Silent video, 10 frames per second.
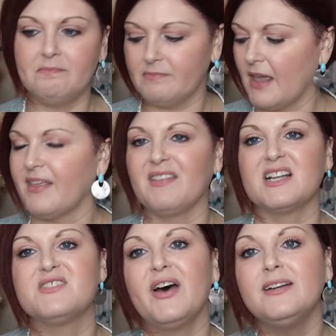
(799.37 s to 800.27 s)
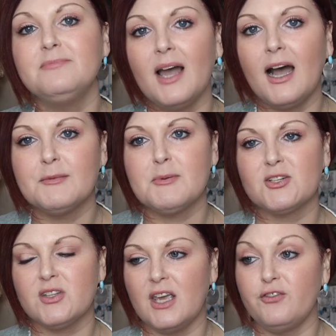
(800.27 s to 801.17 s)
that's fun,
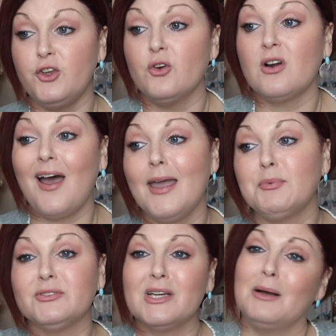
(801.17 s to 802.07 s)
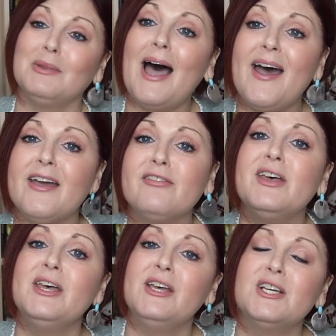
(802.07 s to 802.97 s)
especially if you're not able to come live
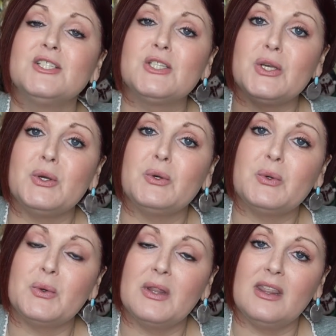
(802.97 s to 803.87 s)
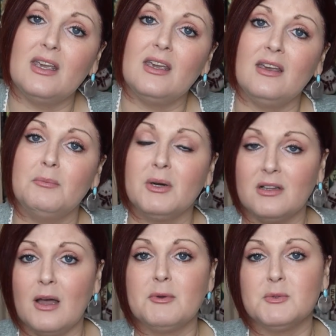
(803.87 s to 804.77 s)
to the book
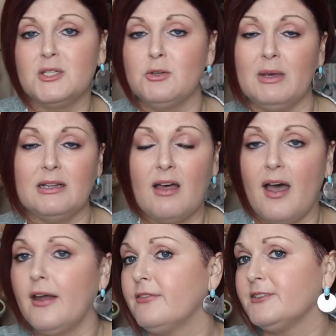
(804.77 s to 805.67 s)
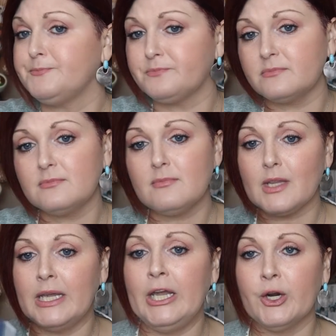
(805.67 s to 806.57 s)
club, because we do meet live
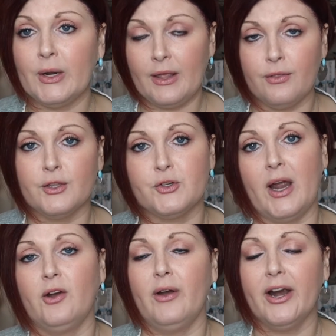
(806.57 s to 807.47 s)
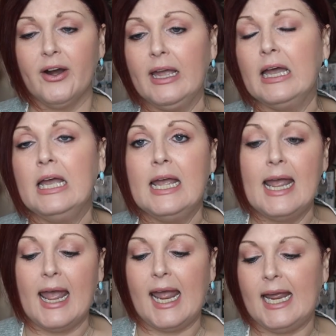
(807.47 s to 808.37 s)
here in the Triangle area.
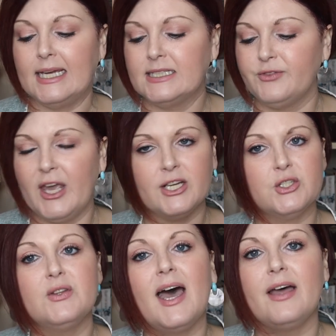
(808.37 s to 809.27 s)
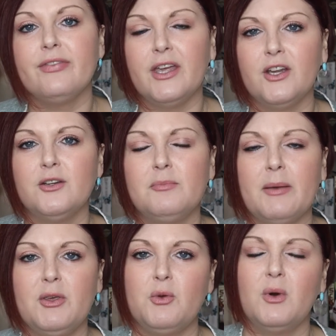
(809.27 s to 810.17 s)
And if you can't do that, then
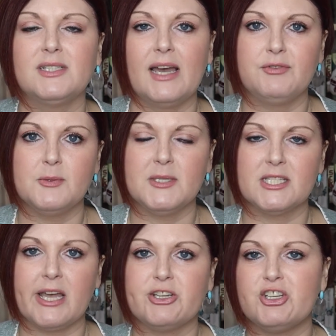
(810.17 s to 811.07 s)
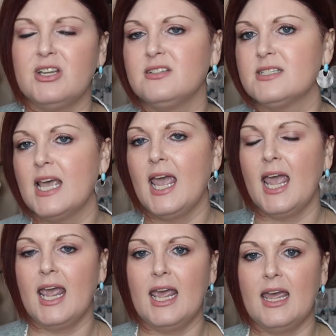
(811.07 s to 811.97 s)
maybe you want to have some discussions
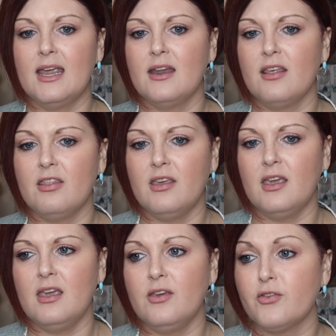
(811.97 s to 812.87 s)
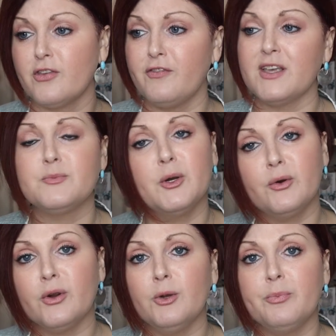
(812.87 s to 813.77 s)
in either the Facebook
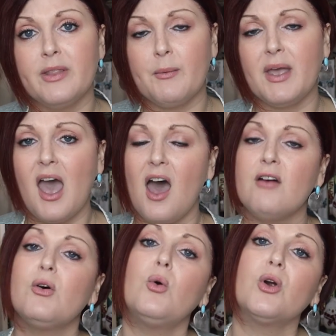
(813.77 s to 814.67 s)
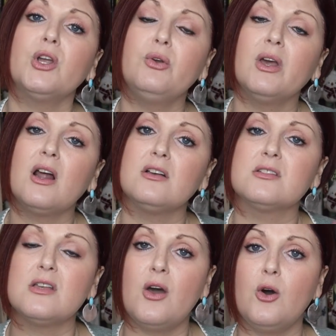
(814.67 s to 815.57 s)
group that we have, or you can
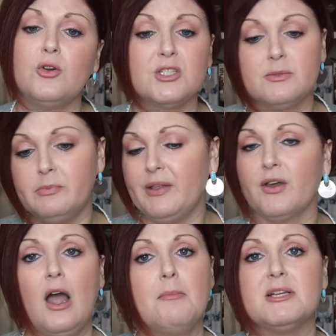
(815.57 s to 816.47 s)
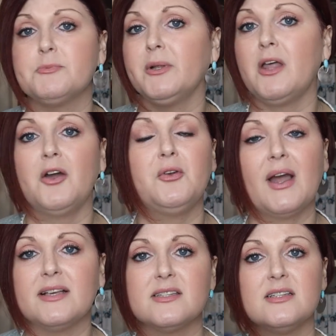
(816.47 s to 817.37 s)
also just in the comments below, you
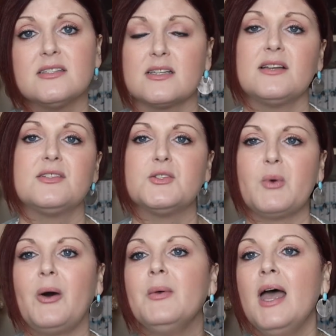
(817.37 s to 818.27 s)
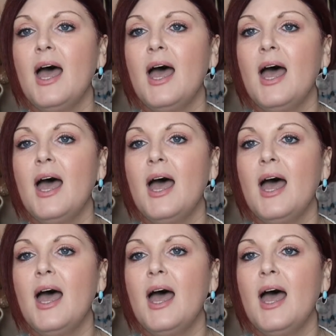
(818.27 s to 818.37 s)
guys can discuss as well.